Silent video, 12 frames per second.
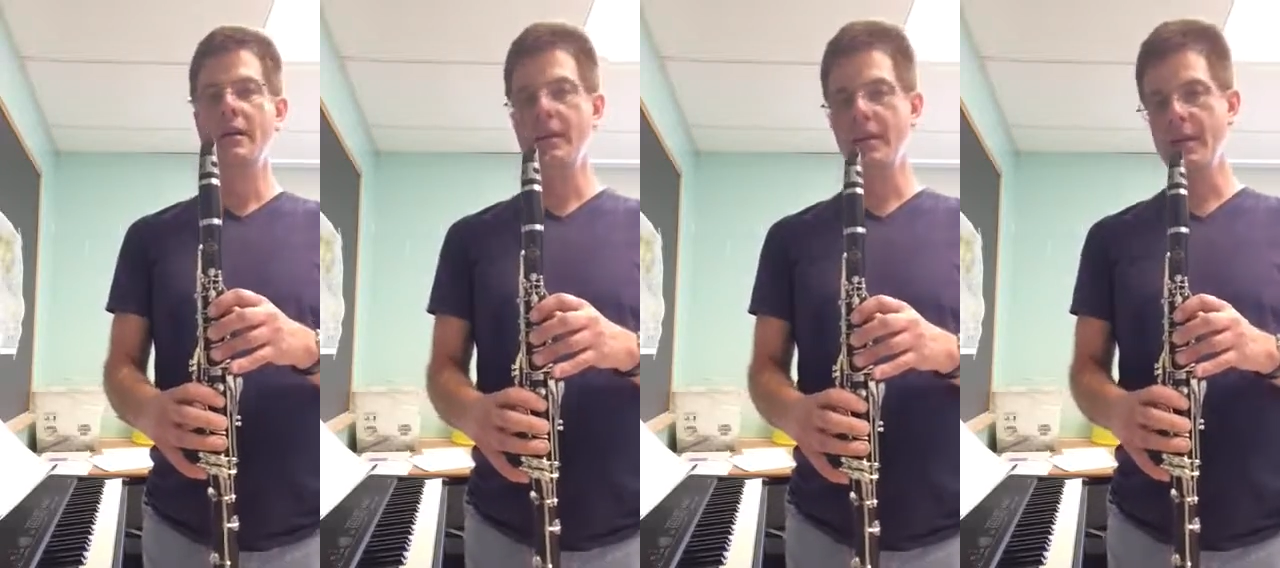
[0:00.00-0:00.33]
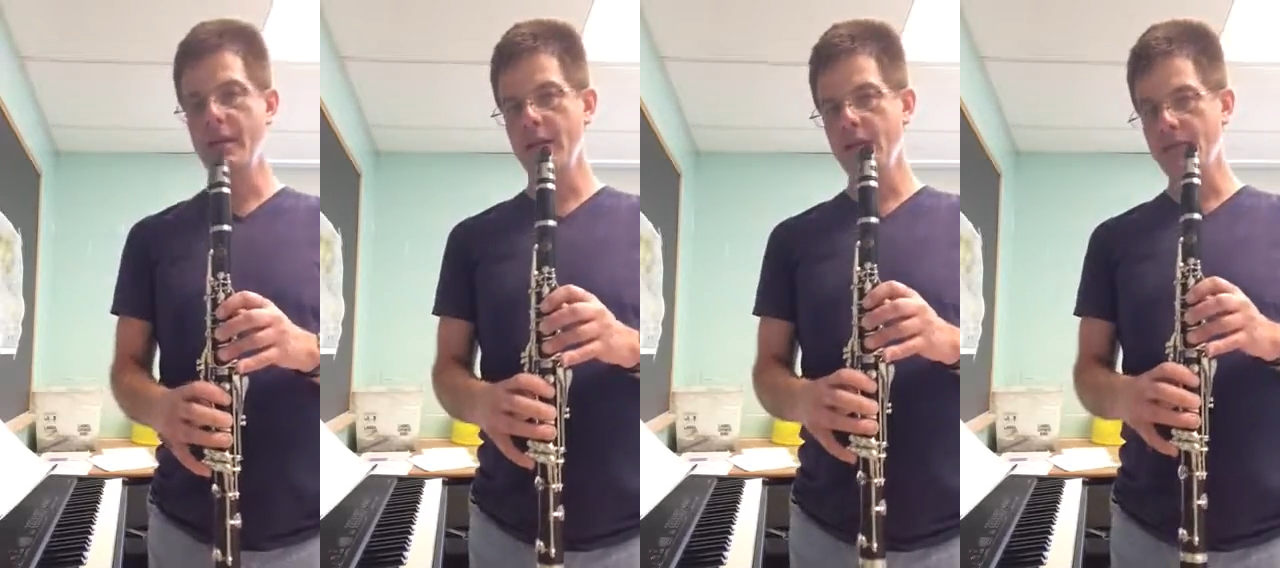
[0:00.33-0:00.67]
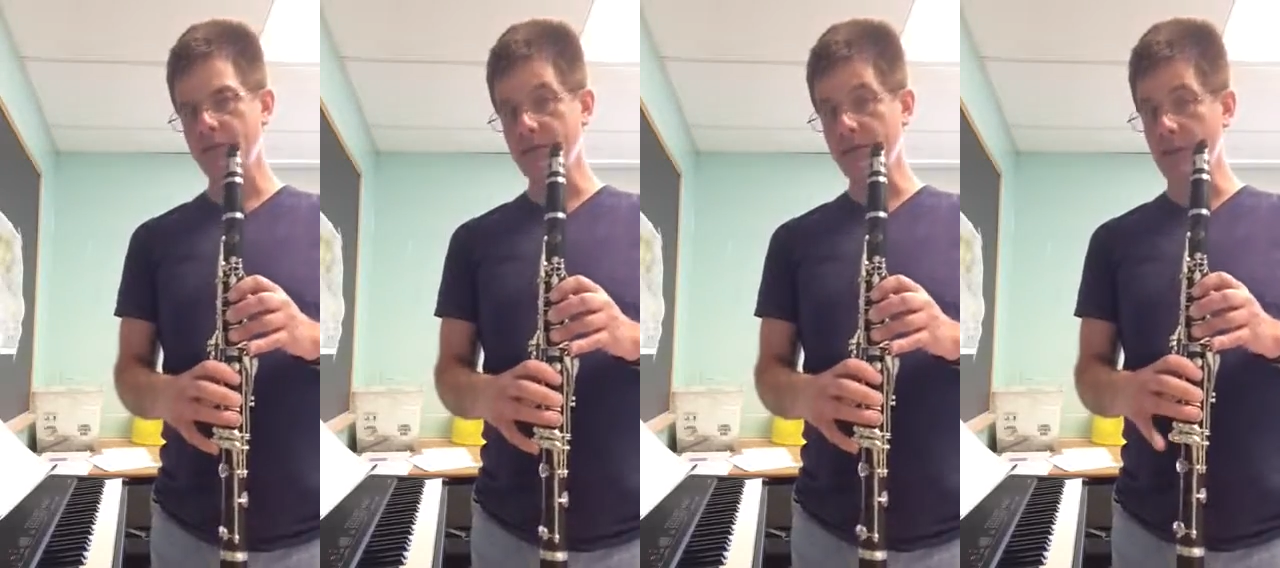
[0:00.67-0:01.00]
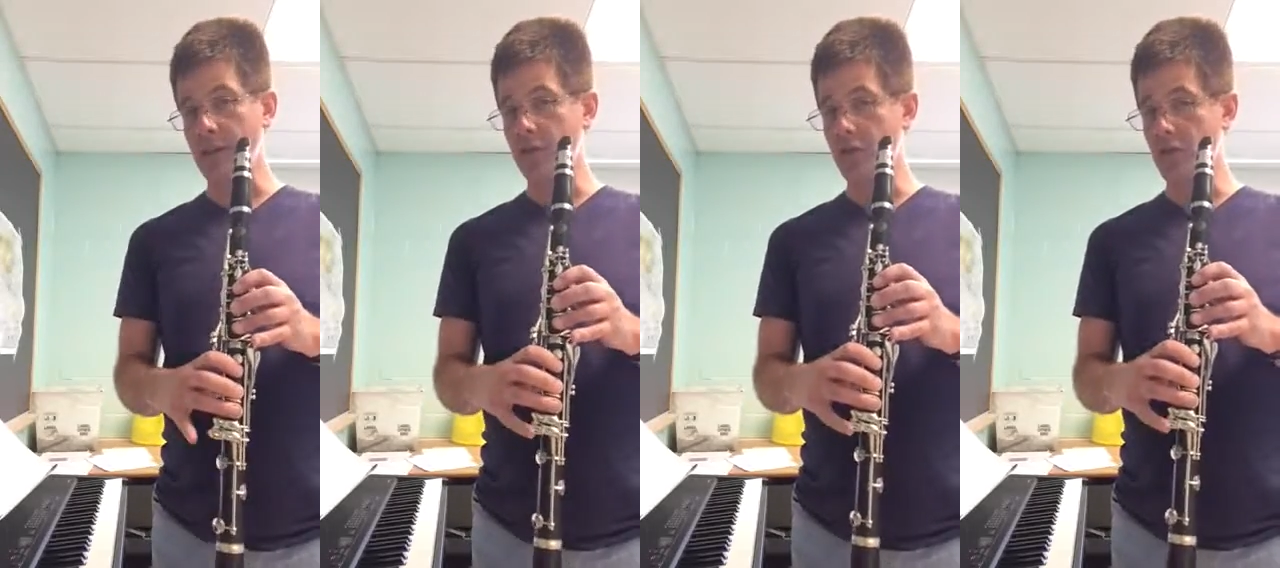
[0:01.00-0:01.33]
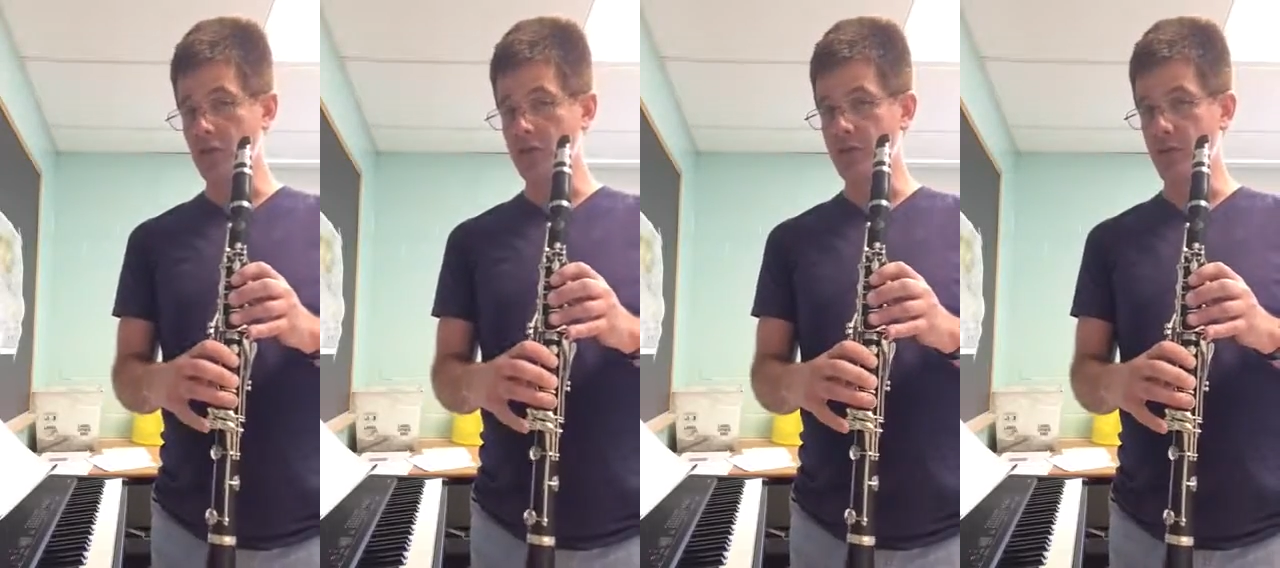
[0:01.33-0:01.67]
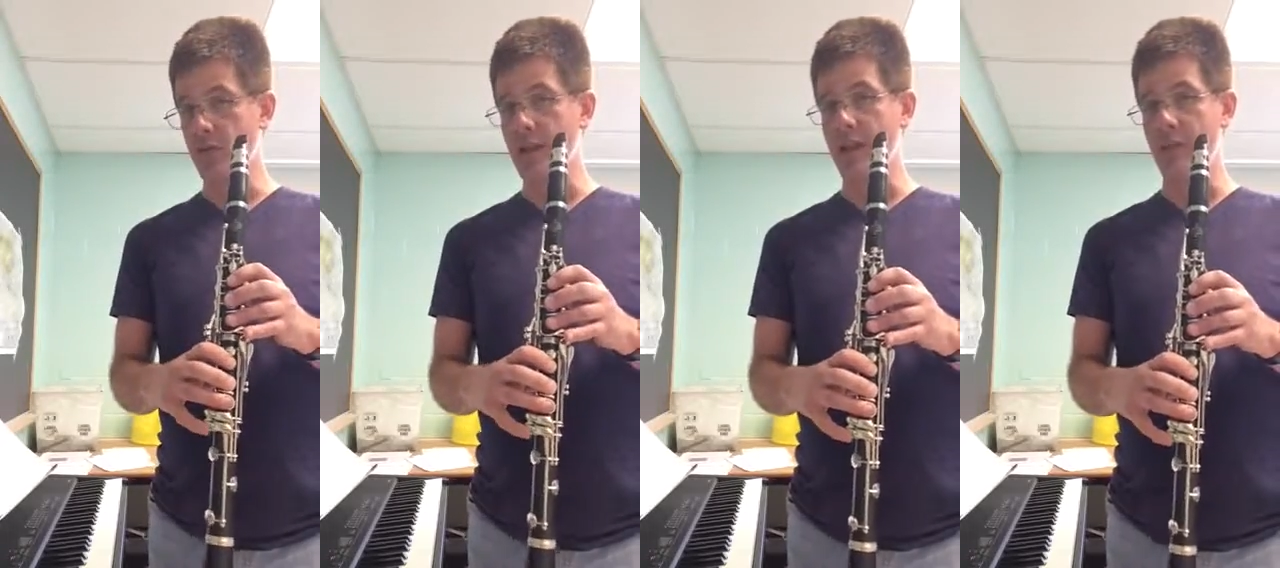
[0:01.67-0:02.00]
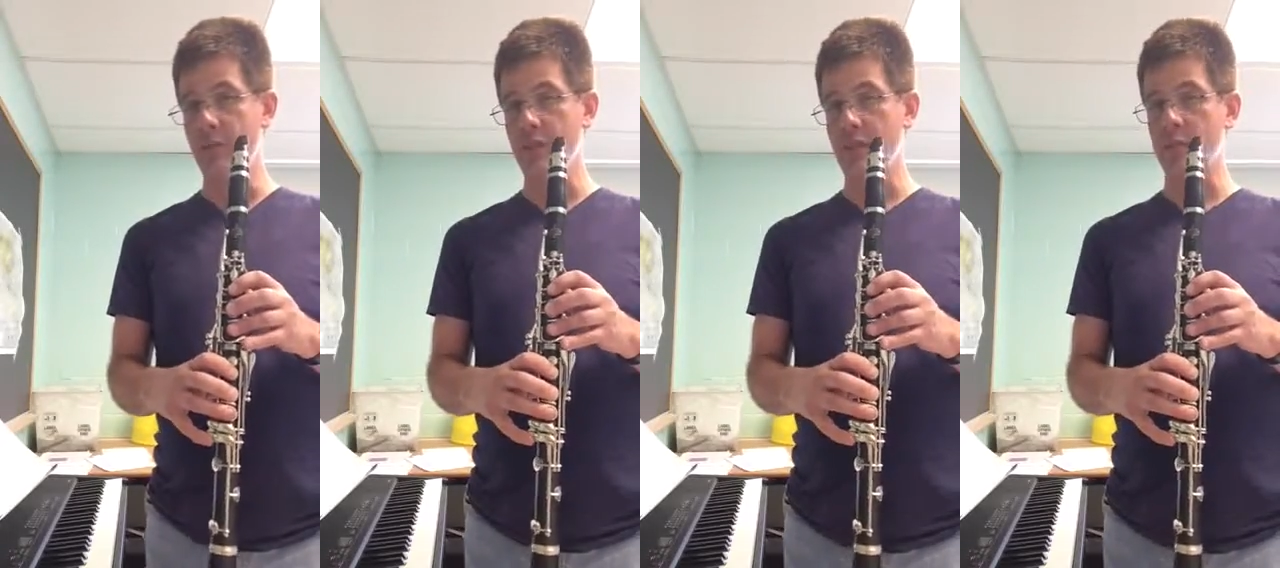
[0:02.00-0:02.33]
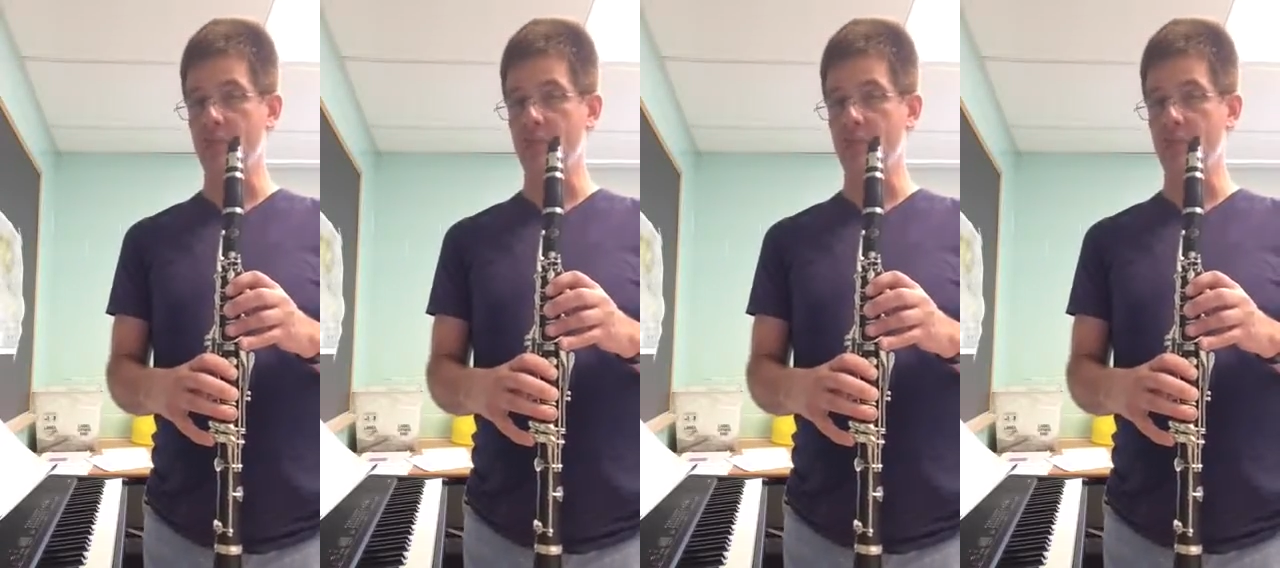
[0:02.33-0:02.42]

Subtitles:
They specify that you should use the right hand B here,